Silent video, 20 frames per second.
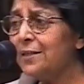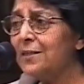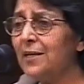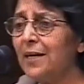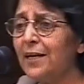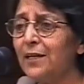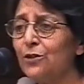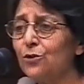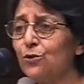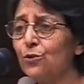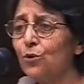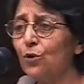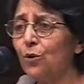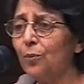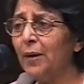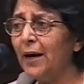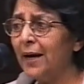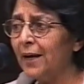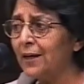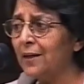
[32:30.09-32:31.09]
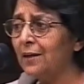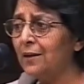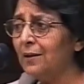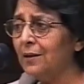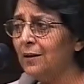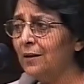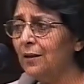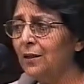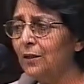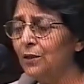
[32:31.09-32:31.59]
decides to go back
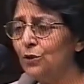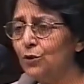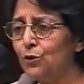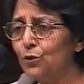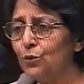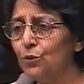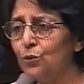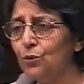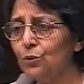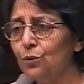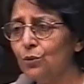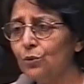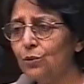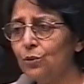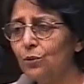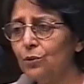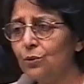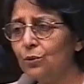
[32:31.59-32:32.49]
to